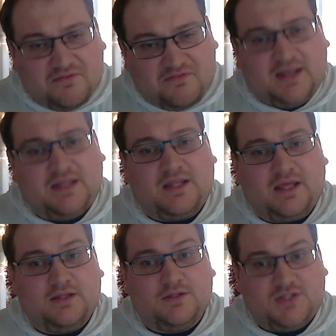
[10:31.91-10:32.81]
fan in
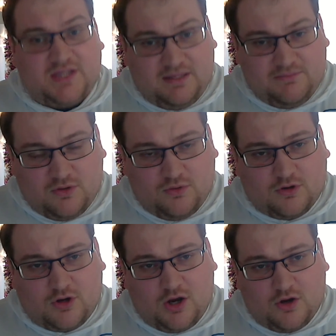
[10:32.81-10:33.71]
there to keep the
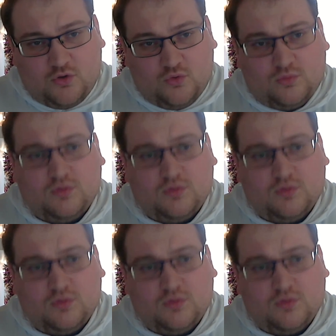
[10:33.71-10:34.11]
car cool,